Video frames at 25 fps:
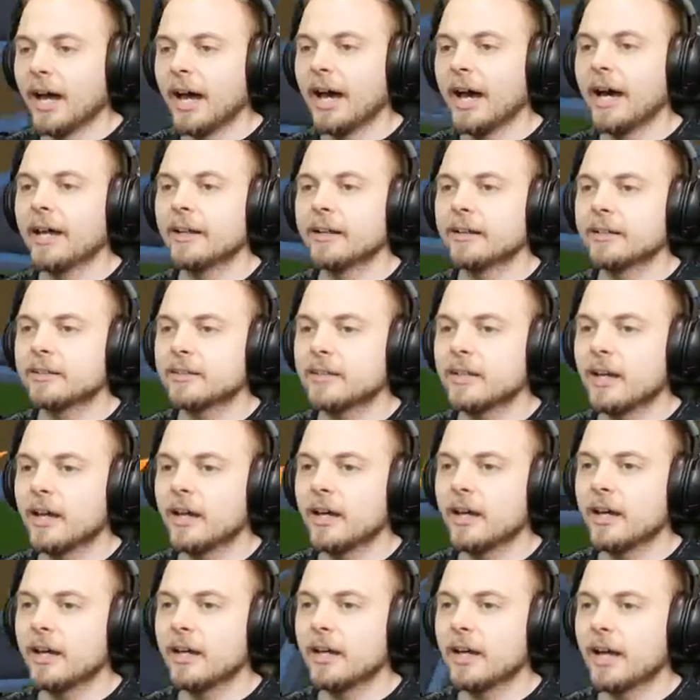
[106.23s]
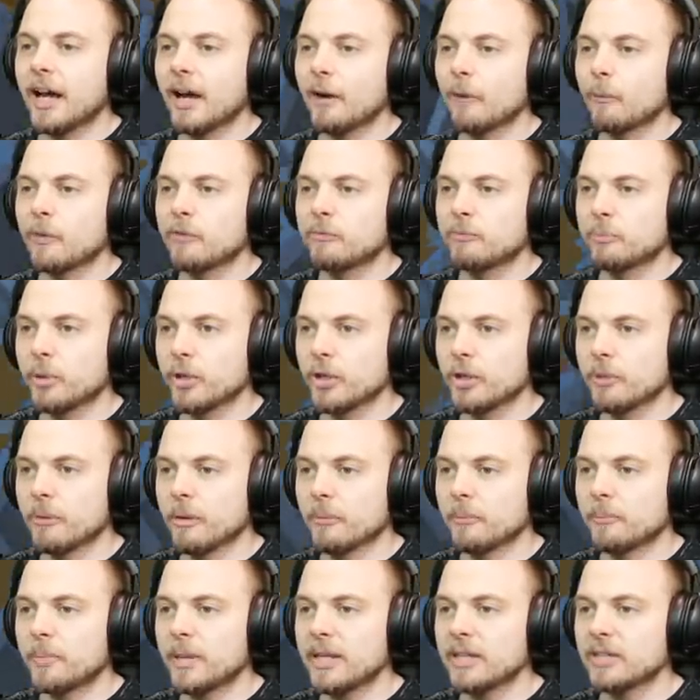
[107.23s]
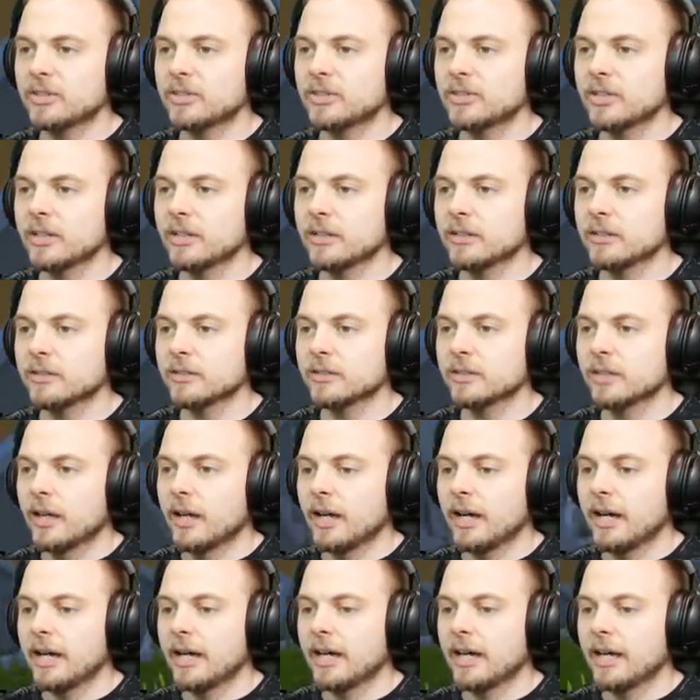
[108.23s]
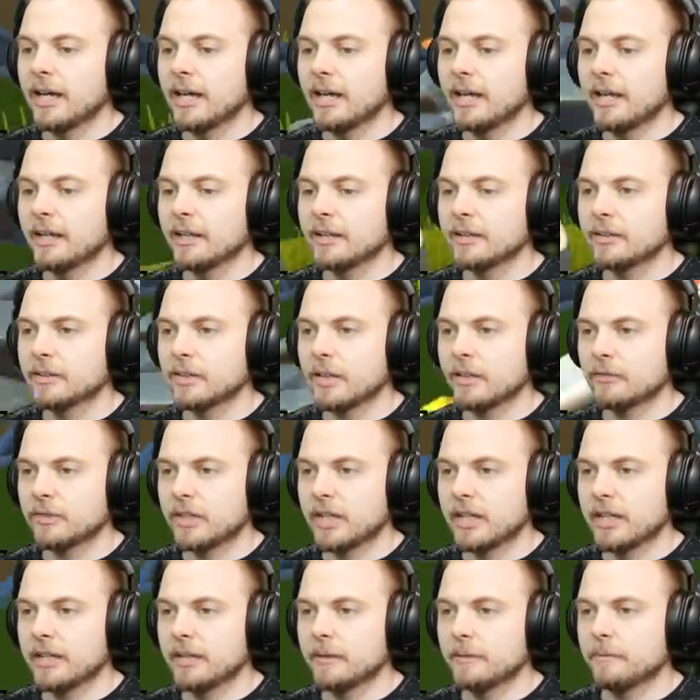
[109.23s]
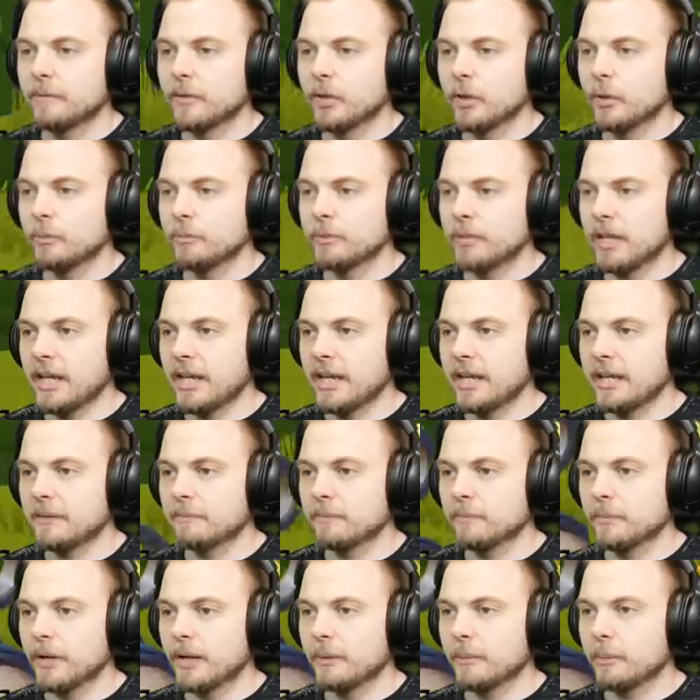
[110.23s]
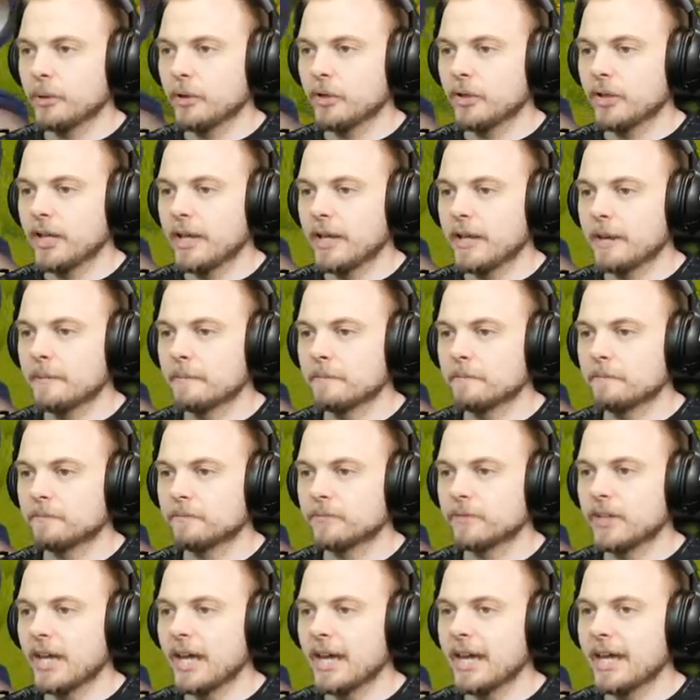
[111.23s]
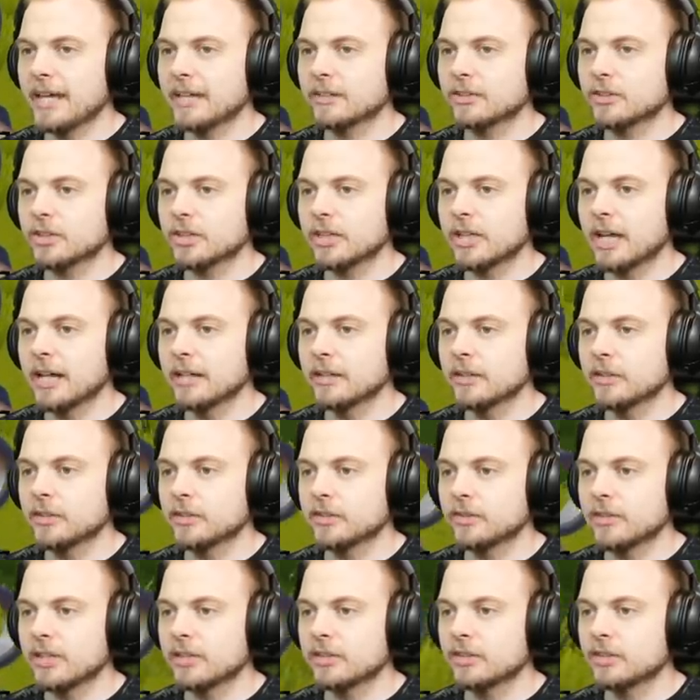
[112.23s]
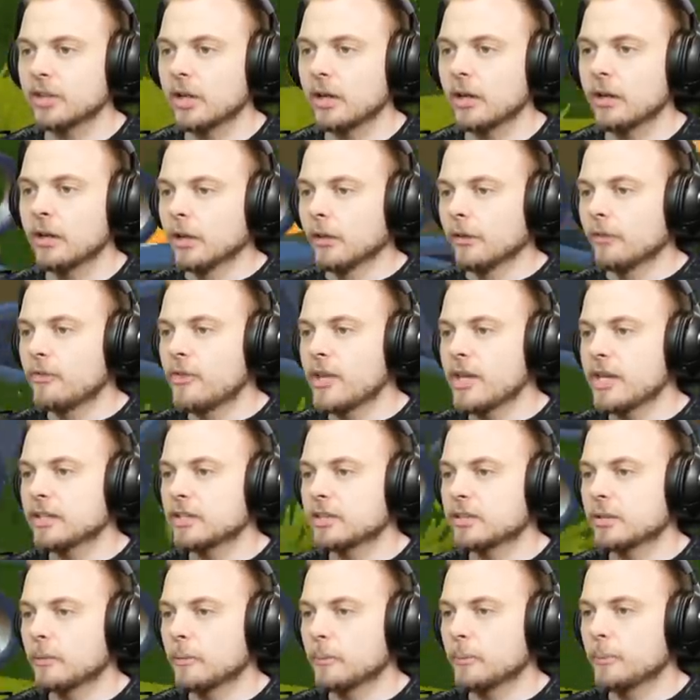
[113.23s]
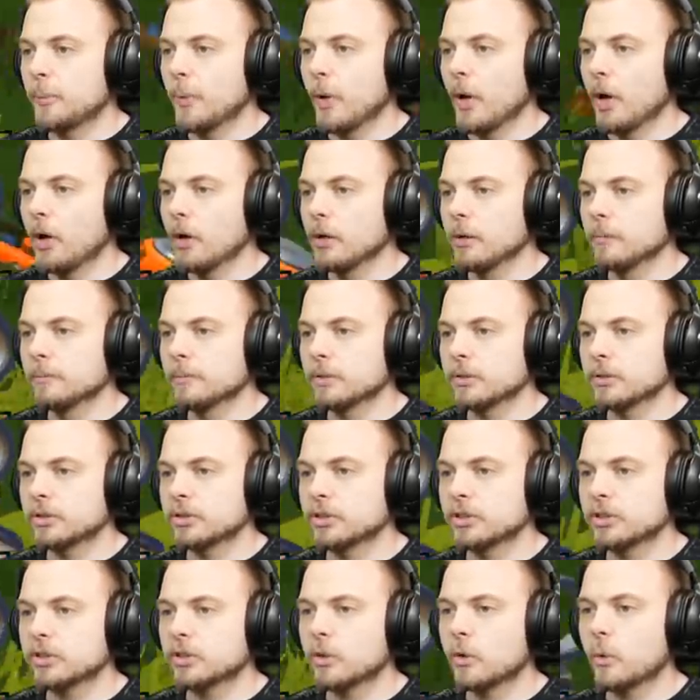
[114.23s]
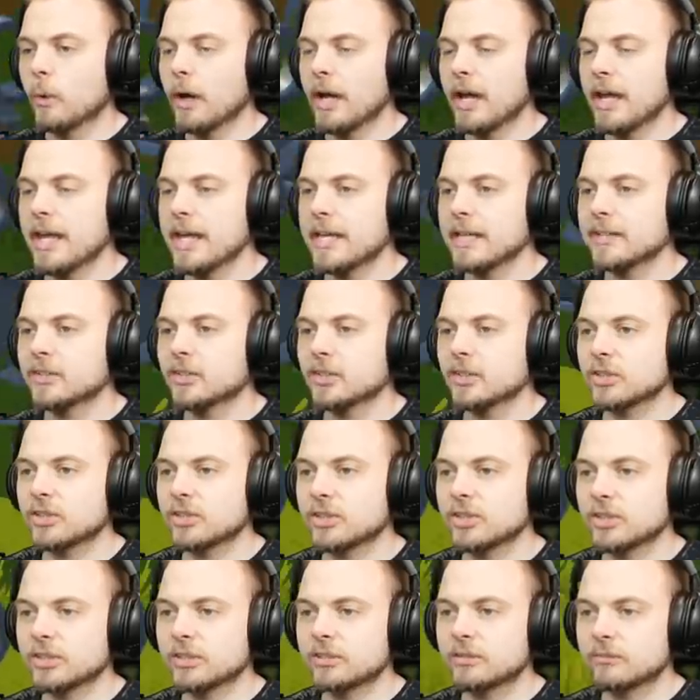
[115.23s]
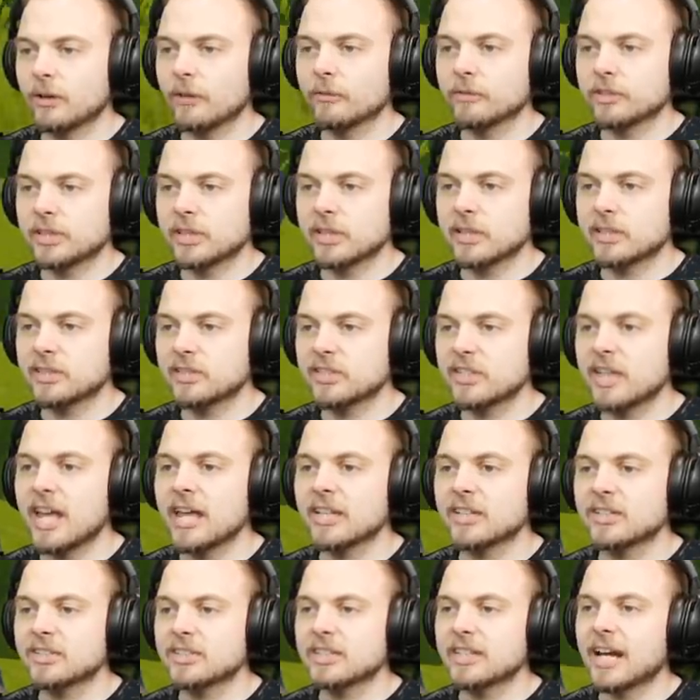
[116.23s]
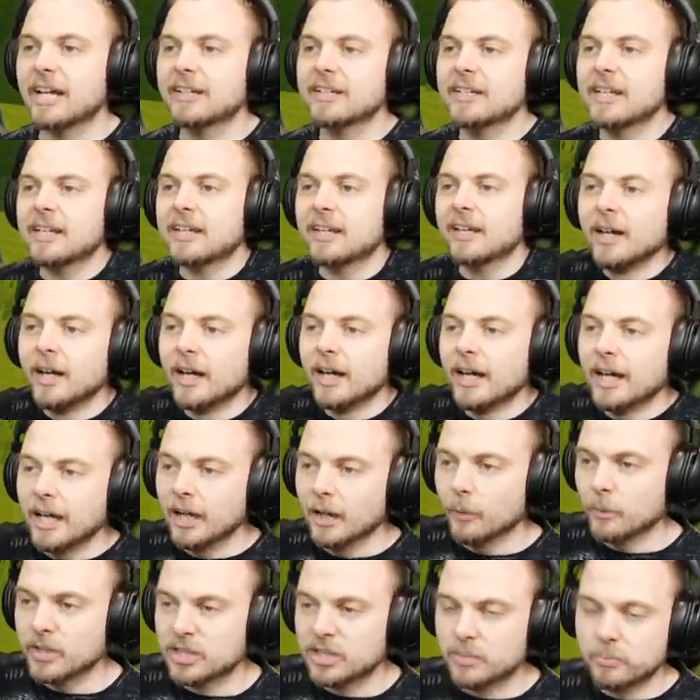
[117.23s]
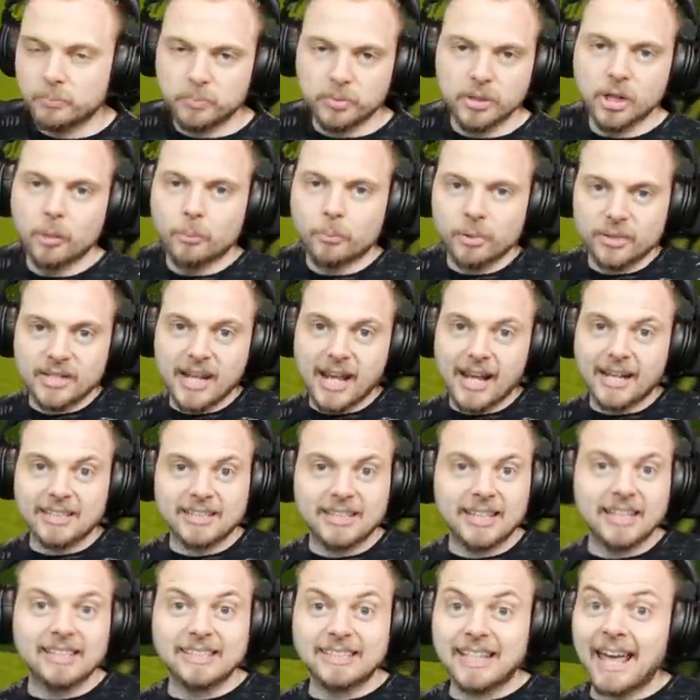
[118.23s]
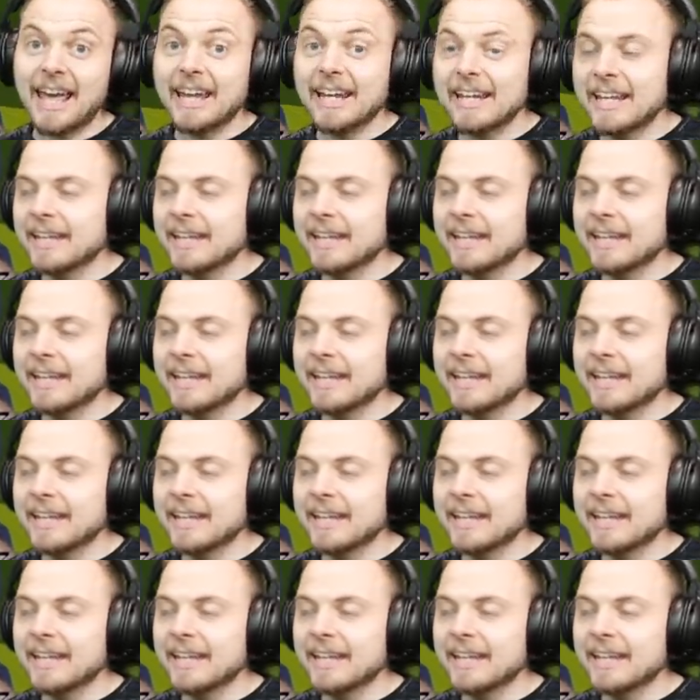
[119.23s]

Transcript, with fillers: And uh, we've put them on pistons, and you have to kind of update it. But um, yeah, it just kind of does this. So this bottom square just obviously stays static, uh, which, you know, protects things getting